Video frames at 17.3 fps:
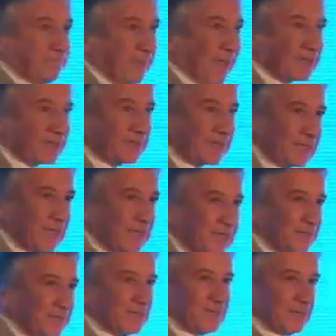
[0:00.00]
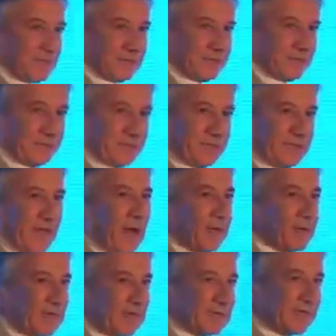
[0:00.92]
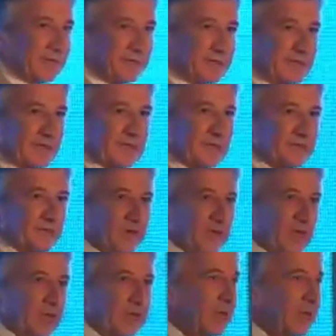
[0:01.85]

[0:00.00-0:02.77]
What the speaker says: basically just counted the delivery.